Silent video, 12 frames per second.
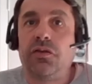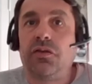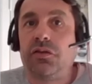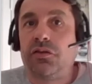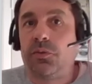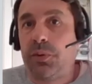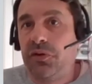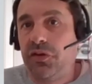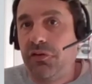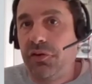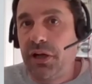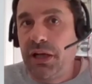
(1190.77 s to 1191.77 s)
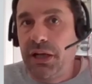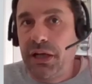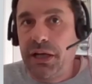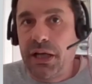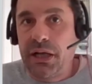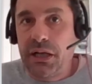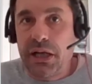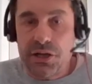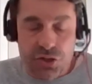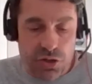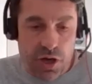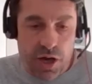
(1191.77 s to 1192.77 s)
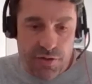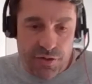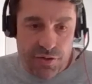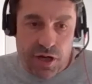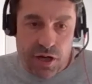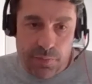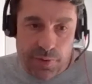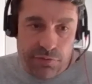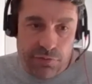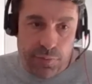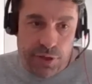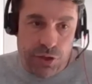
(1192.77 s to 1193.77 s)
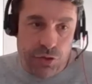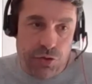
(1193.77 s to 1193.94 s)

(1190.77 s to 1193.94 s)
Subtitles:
specifically again electrolyzers coming from a